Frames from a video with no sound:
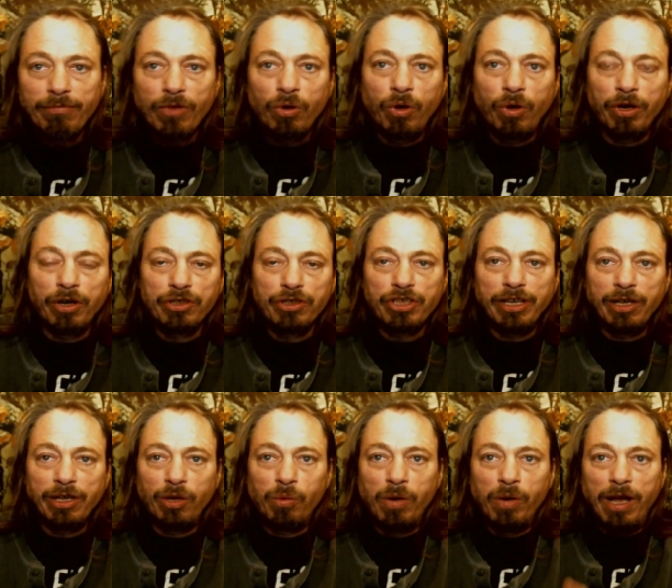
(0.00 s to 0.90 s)
on our
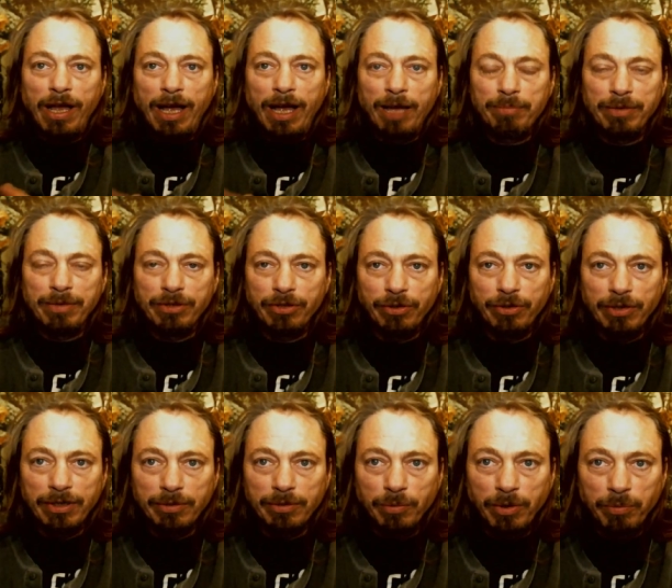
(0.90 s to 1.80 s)
channel what happened to
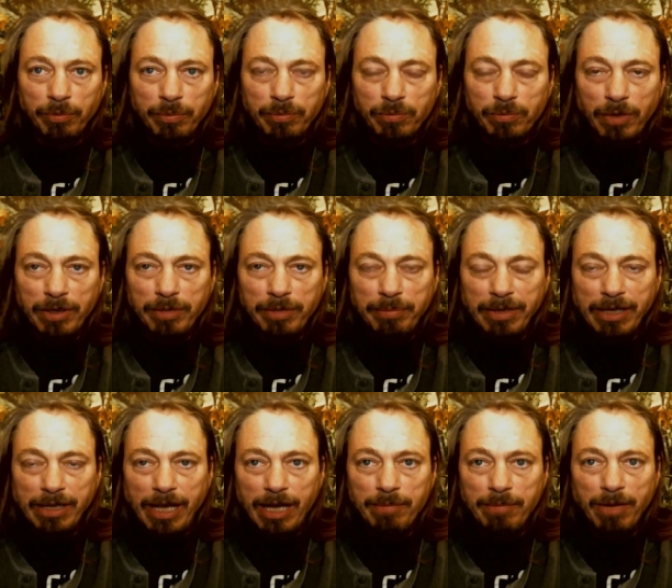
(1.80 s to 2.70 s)
it, what what it
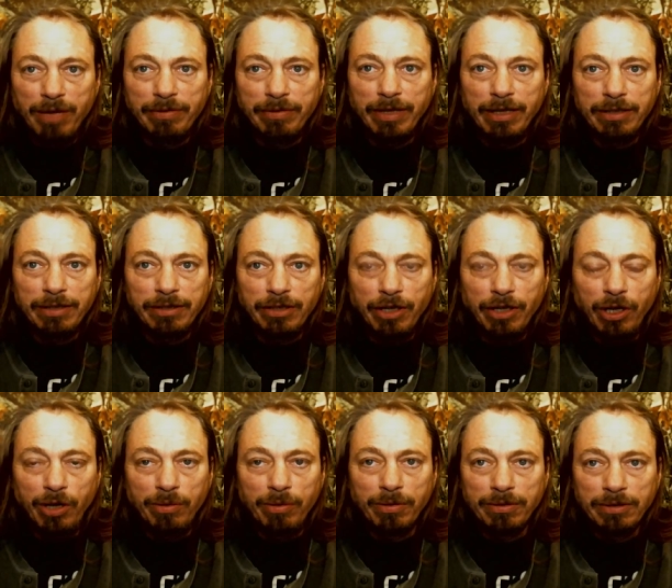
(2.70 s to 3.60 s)
became of it, you
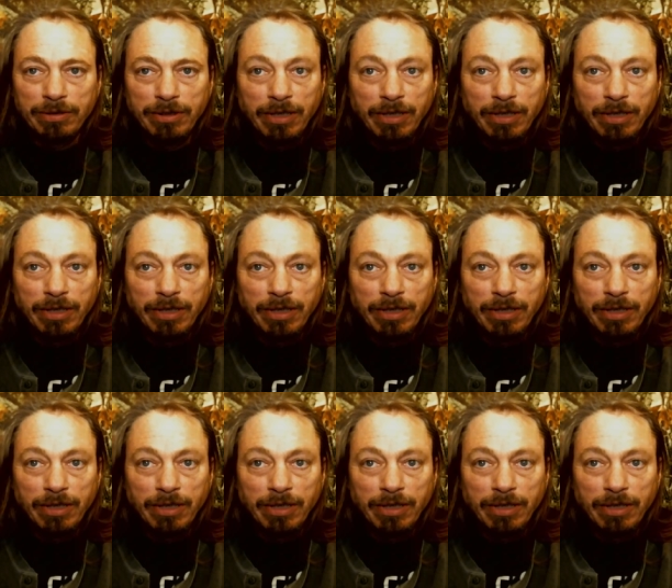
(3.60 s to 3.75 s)
know.